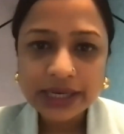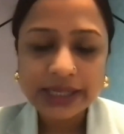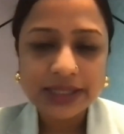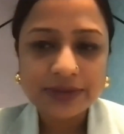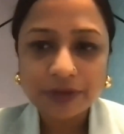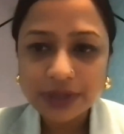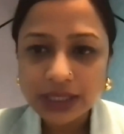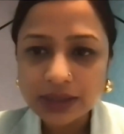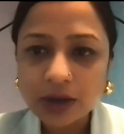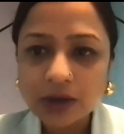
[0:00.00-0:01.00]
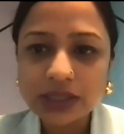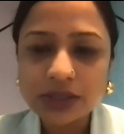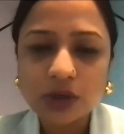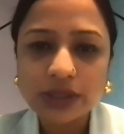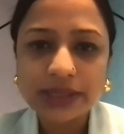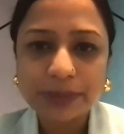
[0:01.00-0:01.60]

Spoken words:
It's $15,000